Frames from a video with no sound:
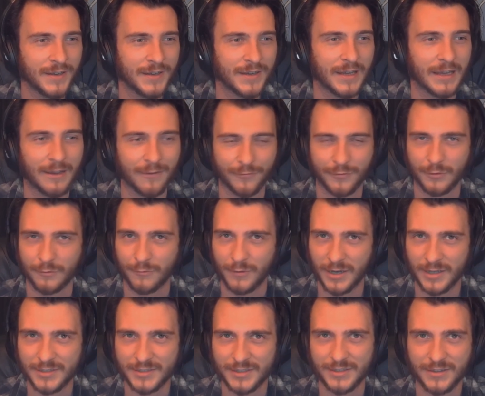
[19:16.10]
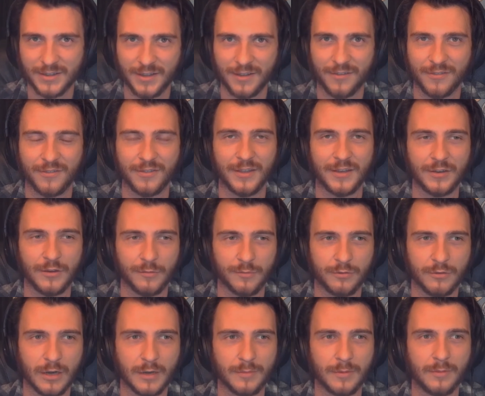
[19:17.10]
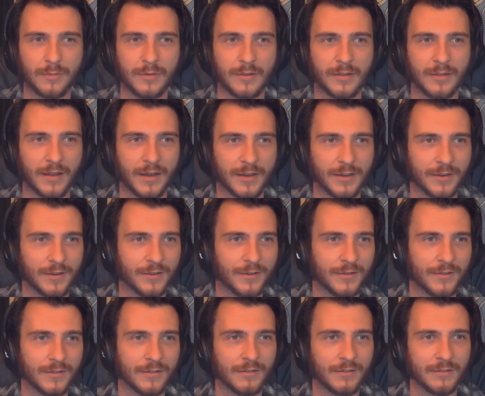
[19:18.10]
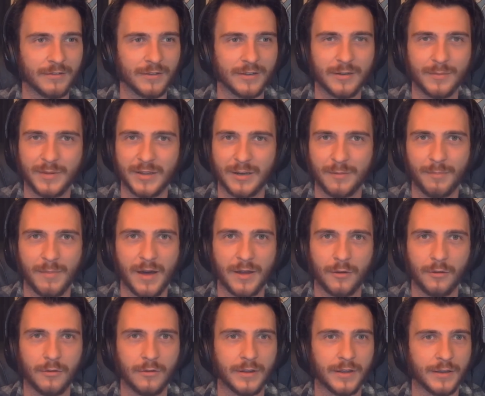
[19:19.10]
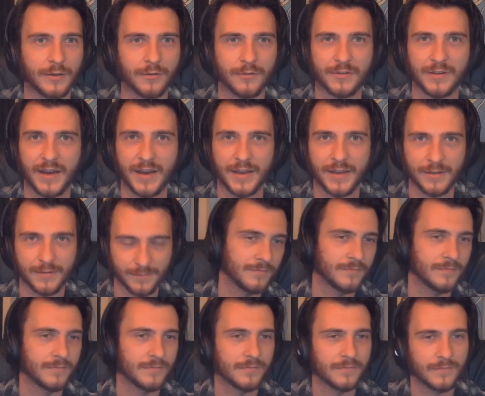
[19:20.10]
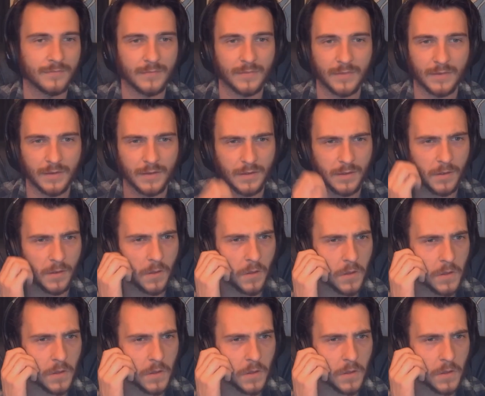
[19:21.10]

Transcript: if you're watching this, then you probably like a little bit of metal in your diet. Blue,